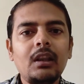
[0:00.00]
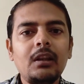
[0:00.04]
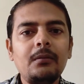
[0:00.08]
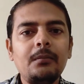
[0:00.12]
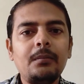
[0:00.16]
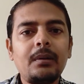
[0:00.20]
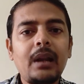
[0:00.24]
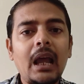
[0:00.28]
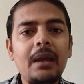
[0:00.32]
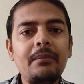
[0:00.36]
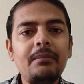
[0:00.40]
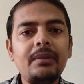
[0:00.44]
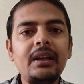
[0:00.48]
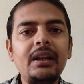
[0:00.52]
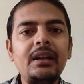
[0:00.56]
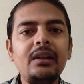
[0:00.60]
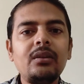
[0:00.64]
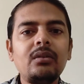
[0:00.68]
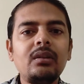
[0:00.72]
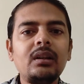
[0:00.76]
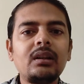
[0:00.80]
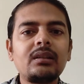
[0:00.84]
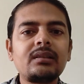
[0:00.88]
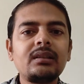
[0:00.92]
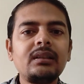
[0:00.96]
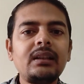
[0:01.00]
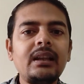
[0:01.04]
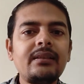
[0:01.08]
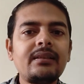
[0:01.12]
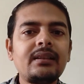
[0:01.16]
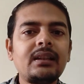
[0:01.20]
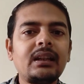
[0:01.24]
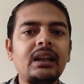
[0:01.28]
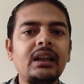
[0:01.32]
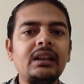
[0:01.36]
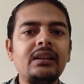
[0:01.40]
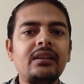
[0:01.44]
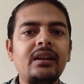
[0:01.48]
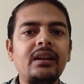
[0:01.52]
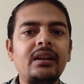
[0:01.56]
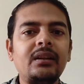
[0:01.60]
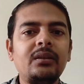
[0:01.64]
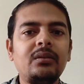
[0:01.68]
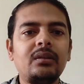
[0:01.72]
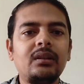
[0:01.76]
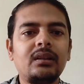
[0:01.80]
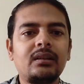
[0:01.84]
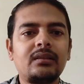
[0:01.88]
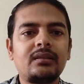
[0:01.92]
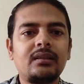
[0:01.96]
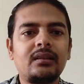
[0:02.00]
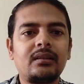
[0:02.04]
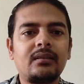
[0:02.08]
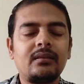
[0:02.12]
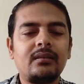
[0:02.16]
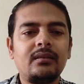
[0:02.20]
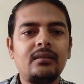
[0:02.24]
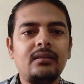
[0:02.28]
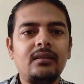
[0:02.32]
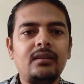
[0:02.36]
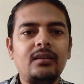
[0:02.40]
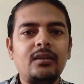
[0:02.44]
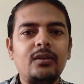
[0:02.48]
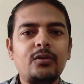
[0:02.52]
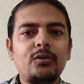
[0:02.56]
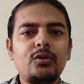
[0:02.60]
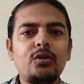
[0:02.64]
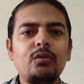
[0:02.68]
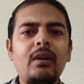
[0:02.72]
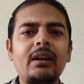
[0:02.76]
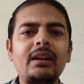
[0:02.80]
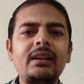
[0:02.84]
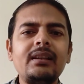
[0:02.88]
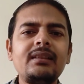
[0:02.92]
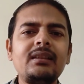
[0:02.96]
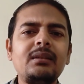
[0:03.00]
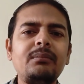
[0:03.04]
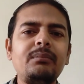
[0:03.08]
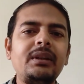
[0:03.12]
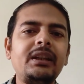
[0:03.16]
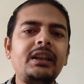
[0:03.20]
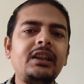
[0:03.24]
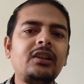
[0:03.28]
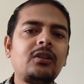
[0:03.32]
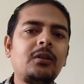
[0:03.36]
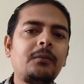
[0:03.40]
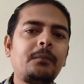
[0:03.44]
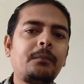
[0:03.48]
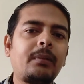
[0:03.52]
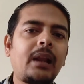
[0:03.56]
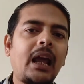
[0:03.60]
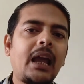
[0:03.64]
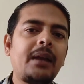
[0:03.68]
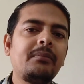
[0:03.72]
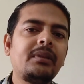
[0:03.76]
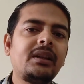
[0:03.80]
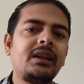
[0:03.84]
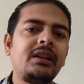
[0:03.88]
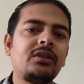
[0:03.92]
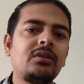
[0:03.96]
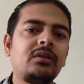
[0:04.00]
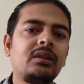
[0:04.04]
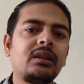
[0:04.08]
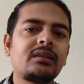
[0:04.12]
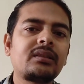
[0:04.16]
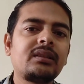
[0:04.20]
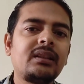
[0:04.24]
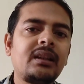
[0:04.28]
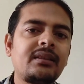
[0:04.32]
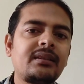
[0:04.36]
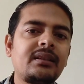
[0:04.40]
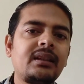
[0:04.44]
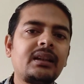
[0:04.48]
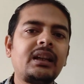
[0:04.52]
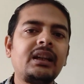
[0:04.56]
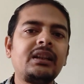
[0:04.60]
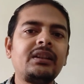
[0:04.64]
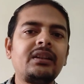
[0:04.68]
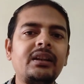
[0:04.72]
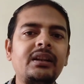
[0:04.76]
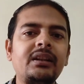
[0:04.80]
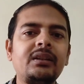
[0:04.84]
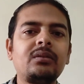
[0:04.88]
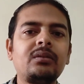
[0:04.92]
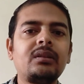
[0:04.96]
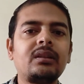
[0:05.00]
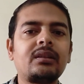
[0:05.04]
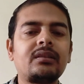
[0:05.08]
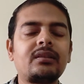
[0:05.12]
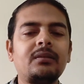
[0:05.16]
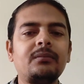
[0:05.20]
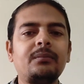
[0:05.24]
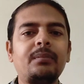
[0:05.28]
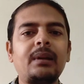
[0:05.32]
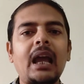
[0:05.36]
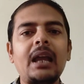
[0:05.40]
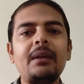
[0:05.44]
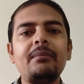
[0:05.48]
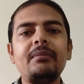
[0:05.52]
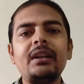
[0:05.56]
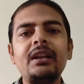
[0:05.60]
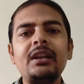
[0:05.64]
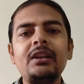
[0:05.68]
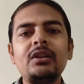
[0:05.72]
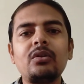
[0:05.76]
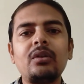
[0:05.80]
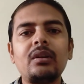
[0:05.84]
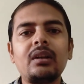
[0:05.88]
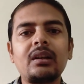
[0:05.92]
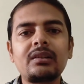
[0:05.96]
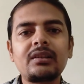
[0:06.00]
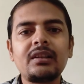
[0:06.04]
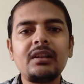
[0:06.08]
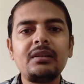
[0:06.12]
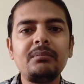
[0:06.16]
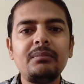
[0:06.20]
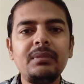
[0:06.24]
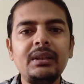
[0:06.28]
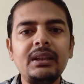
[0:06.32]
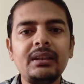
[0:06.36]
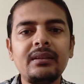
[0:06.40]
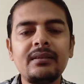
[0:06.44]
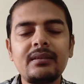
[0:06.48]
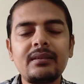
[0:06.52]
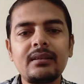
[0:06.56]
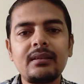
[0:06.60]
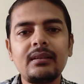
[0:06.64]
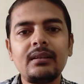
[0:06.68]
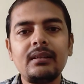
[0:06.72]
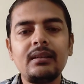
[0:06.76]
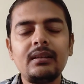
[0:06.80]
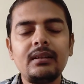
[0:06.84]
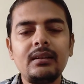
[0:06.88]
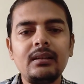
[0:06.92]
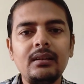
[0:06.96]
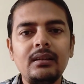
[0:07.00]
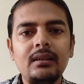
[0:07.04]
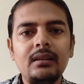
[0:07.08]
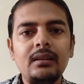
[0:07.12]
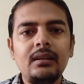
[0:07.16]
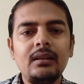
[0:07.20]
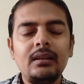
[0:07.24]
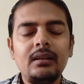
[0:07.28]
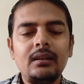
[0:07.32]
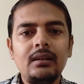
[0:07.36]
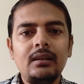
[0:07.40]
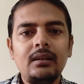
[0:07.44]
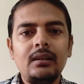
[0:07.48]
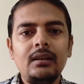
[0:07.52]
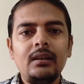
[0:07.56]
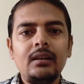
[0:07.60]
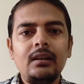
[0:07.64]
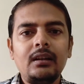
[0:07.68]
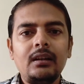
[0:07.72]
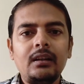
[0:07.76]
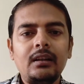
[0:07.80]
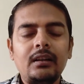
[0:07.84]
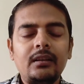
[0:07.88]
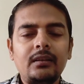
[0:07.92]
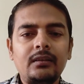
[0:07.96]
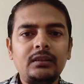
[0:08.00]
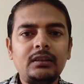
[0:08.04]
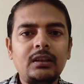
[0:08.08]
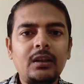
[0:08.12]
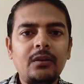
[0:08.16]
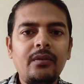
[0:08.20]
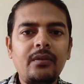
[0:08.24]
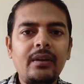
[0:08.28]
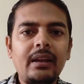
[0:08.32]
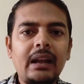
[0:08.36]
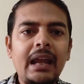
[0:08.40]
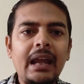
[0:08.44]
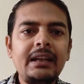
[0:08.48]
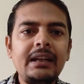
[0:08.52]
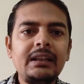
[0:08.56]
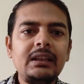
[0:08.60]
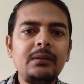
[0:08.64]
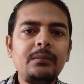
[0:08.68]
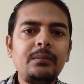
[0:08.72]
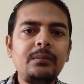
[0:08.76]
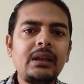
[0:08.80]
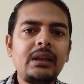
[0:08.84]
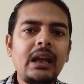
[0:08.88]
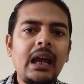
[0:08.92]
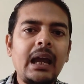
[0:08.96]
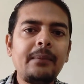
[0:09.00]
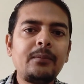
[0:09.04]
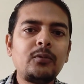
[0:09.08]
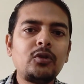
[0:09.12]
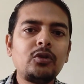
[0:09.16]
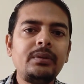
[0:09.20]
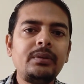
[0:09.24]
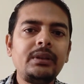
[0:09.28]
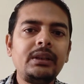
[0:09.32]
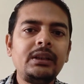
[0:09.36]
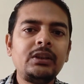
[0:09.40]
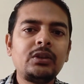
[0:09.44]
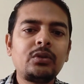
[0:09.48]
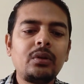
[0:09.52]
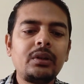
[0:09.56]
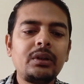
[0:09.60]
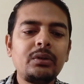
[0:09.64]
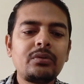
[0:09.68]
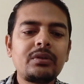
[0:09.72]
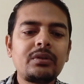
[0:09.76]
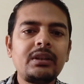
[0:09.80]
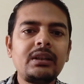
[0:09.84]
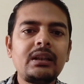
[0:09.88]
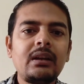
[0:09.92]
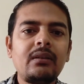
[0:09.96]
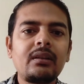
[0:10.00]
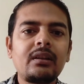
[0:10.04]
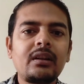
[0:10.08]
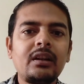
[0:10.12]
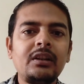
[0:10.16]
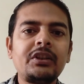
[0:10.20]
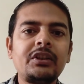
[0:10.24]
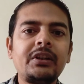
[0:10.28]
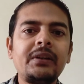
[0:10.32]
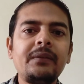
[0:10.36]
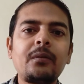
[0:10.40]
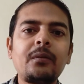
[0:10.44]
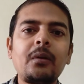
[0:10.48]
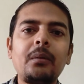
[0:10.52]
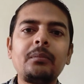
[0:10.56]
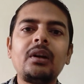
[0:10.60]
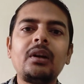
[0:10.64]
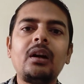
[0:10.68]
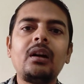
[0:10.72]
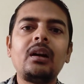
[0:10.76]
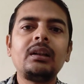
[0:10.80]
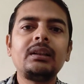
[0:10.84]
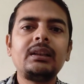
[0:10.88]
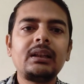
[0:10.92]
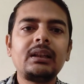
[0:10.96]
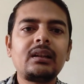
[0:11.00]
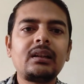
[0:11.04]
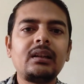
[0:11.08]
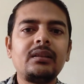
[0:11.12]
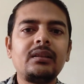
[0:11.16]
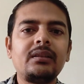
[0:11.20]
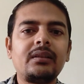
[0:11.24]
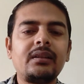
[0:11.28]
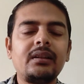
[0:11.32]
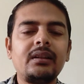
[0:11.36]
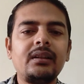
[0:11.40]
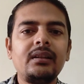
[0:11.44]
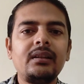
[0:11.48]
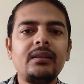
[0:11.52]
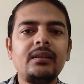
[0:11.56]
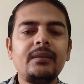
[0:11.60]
primary introduction and secondary introduction. So what is the meaning of primary introduction and secondary introduction? Primary introduction means the variety we have to be introduced in our country from the other country